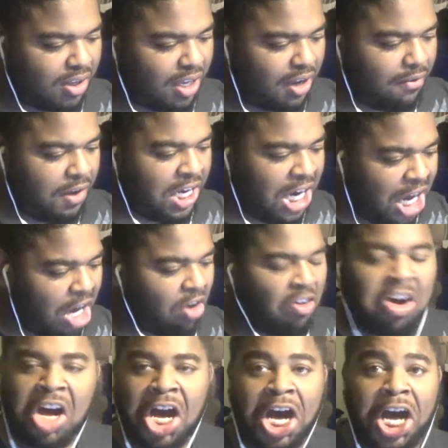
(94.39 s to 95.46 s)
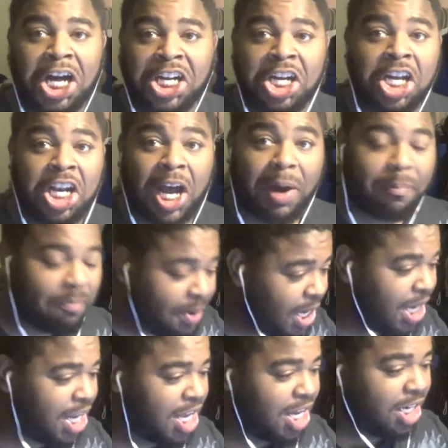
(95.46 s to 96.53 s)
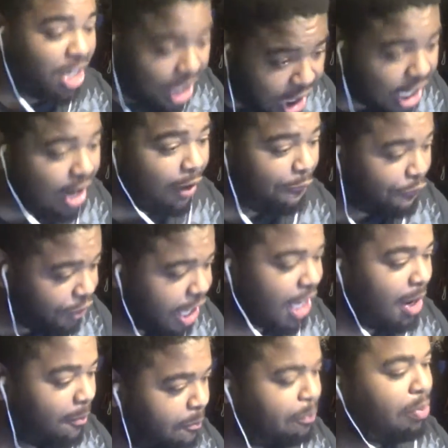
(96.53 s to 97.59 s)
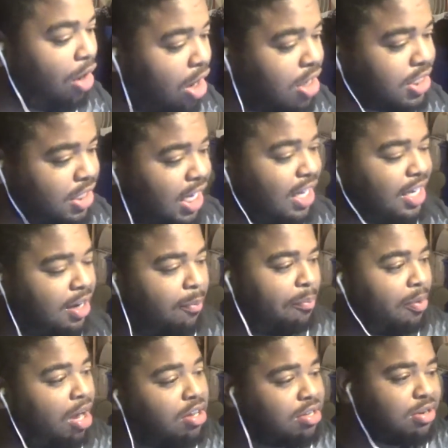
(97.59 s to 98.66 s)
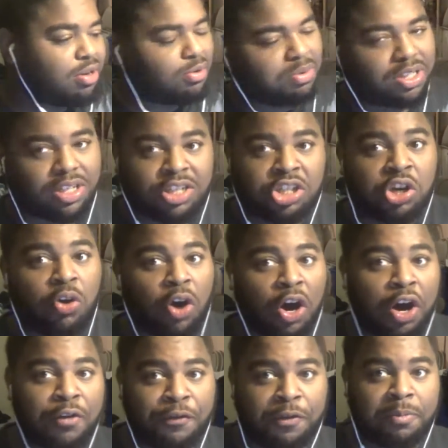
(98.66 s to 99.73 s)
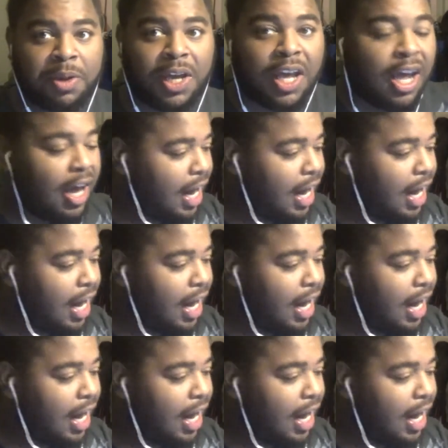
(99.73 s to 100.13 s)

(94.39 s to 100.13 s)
Even though I could not beat none of the freaking bosses. The bosses were just too hard for me.